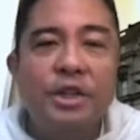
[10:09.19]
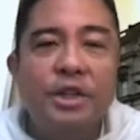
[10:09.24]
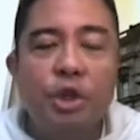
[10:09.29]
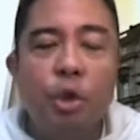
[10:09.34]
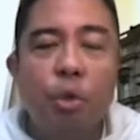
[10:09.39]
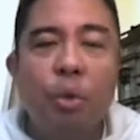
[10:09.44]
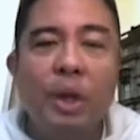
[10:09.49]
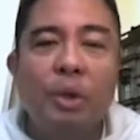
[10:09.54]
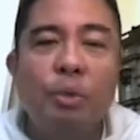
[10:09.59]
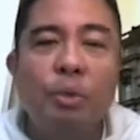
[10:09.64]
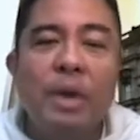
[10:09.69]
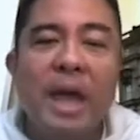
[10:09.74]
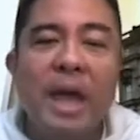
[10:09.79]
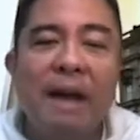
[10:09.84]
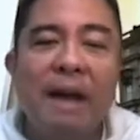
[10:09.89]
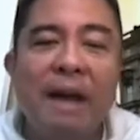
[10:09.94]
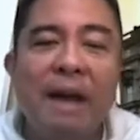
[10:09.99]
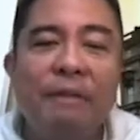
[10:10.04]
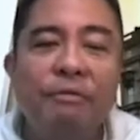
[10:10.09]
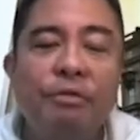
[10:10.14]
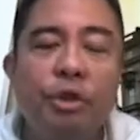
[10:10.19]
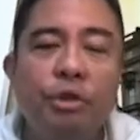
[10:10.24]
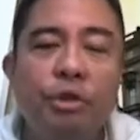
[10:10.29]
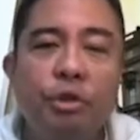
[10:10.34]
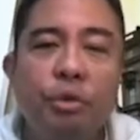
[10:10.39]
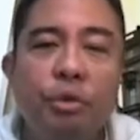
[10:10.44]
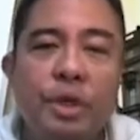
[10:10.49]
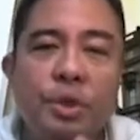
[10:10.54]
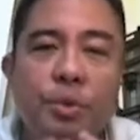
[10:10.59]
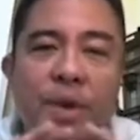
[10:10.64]
And so what we have to
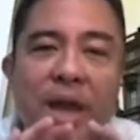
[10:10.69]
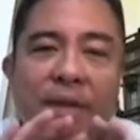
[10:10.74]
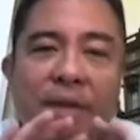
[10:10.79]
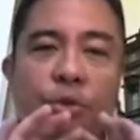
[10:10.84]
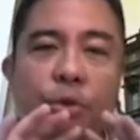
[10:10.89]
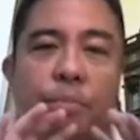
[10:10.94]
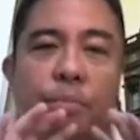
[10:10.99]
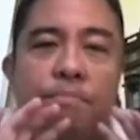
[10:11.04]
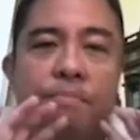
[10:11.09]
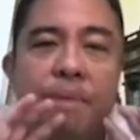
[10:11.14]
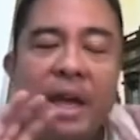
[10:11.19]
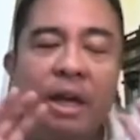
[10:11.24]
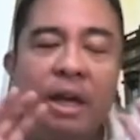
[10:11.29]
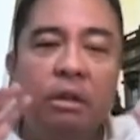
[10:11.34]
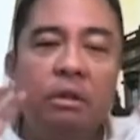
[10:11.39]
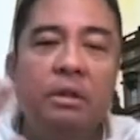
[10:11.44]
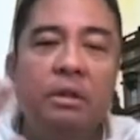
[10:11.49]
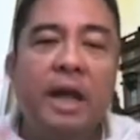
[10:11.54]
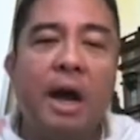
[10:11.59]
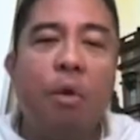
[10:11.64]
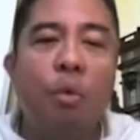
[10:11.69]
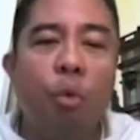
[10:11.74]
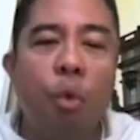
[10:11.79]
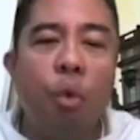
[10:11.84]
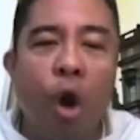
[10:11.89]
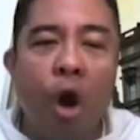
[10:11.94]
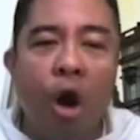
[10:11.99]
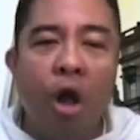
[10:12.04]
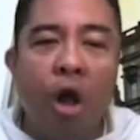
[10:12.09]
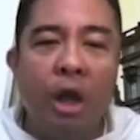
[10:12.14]
do is we have to build a
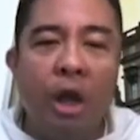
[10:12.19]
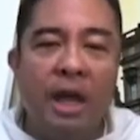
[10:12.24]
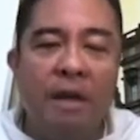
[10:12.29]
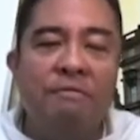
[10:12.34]
wall